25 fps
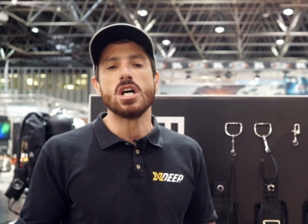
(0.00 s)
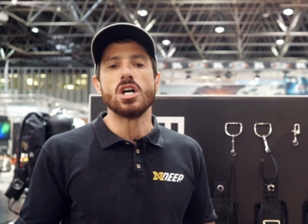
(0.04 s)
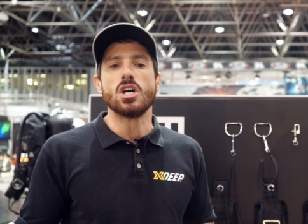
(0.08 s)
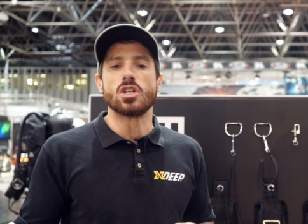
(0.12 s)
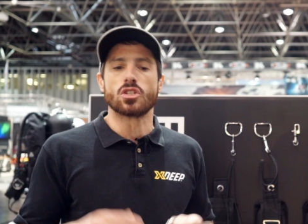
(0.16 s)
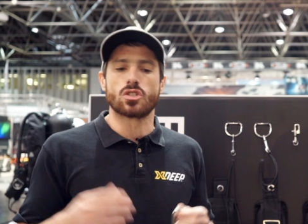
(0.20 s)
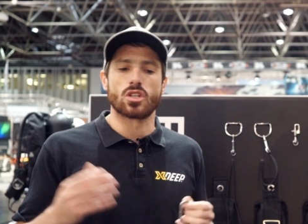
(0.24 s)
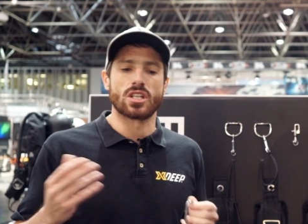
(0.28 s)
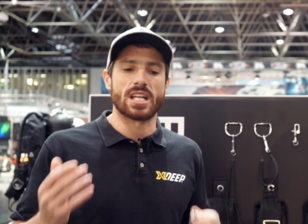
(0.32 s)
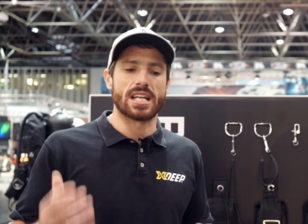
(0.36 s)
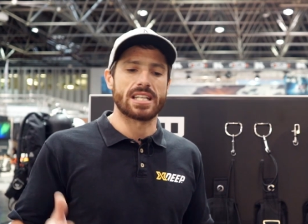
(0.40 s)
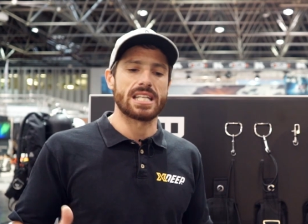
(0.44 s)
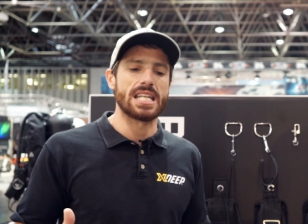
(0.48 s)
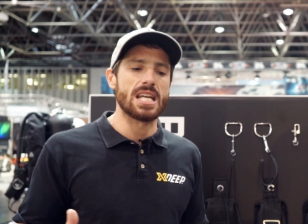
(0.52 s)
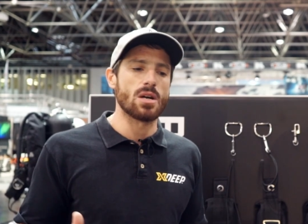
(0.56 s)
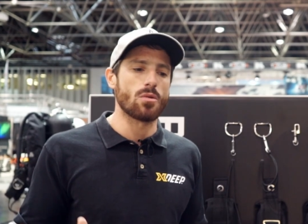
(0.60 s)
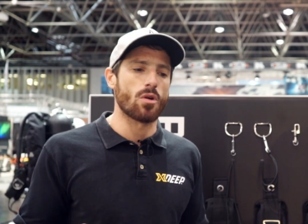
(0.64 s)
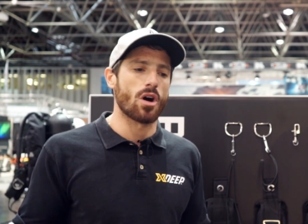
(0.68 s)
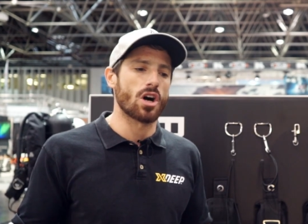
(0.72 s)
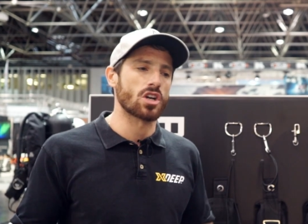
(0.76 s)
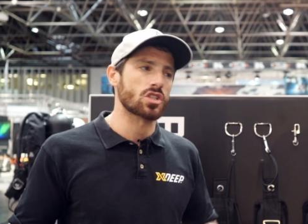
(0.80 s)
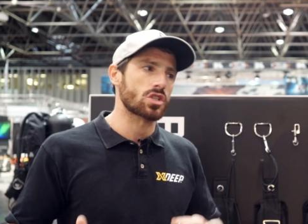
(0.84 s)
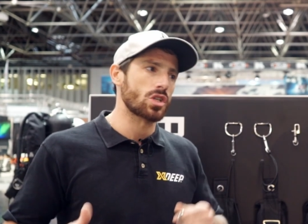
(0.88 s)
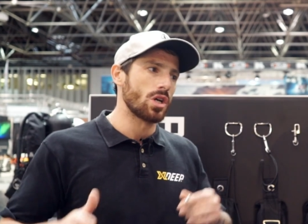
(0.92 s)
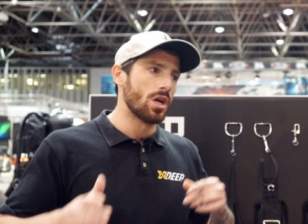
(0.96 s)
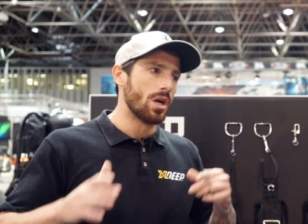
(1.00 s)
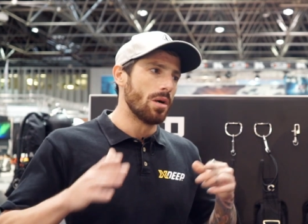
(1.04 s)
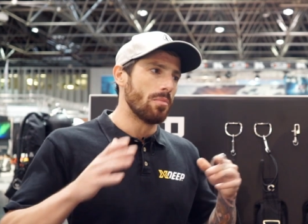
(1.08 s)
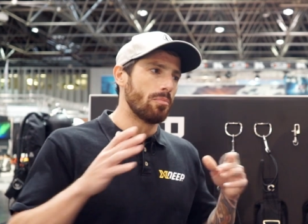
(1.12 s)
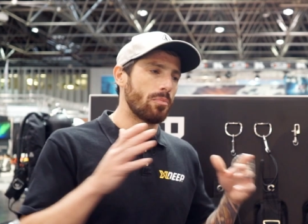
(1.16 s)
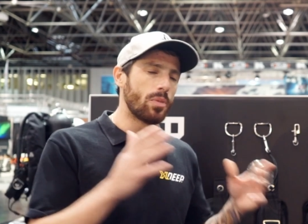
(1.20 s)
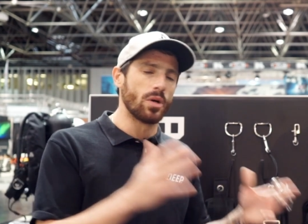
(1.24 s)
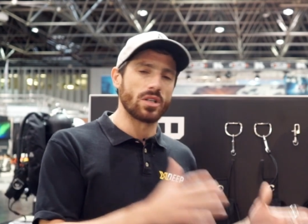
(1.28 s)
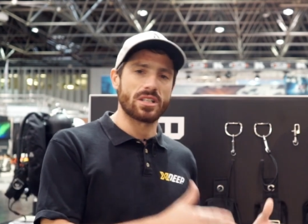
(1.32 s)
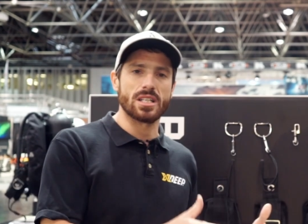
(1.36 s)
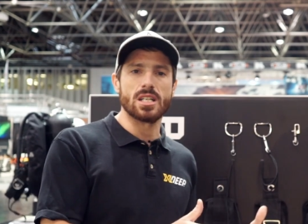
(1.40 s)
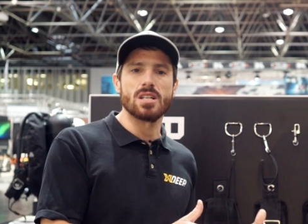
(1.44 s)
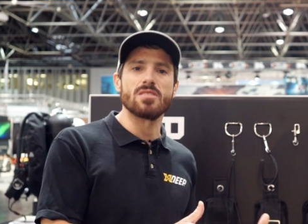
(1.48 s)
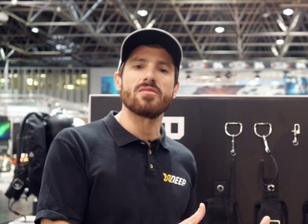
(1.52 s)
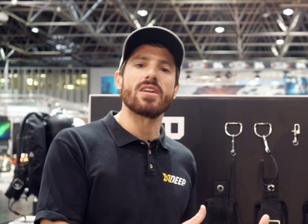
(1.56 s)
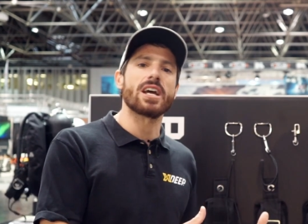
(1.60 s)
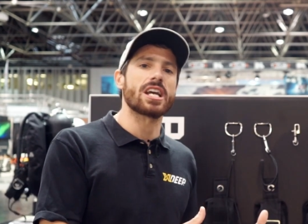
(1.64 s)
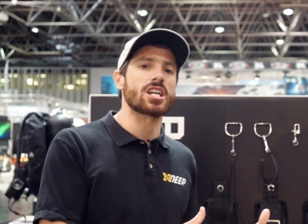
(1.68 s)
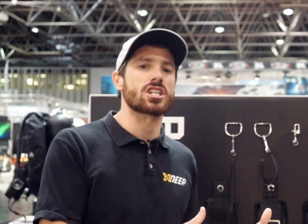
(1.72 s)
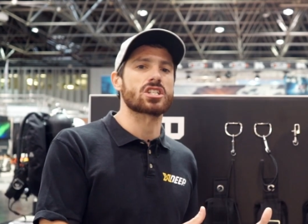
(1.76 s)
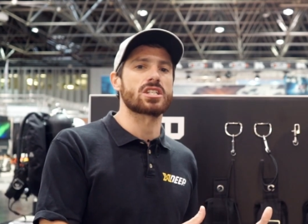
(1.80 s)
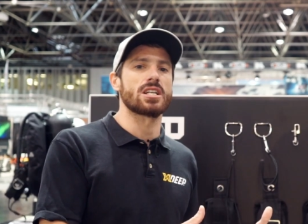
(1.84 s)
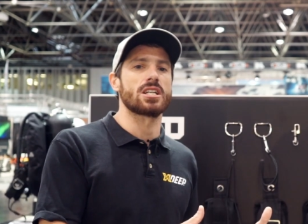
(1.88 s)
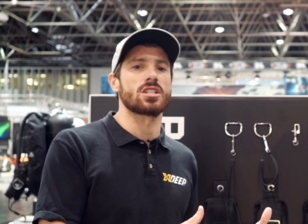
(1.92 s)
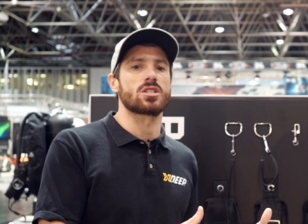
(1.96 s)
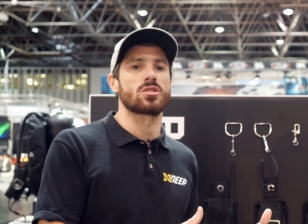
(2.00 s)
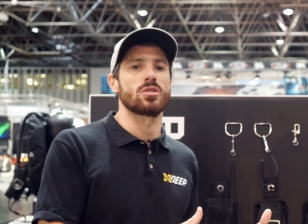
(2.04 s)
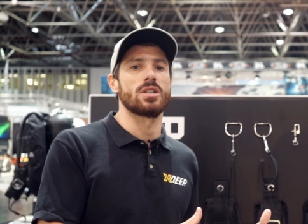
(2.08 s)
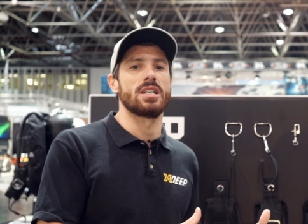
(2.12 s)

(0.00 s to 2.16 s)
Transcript: So the idea was put innovation into